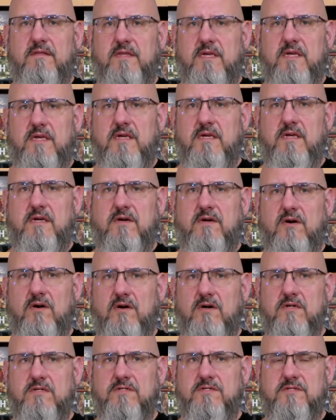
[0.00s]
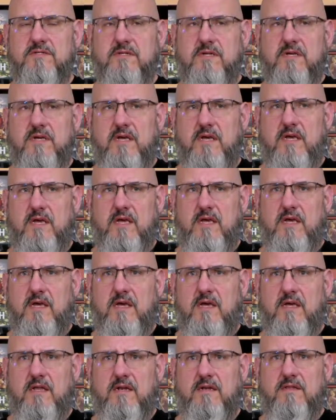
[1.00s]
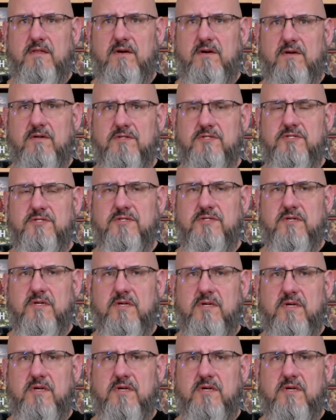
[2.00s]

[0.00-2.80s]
the cards, and there's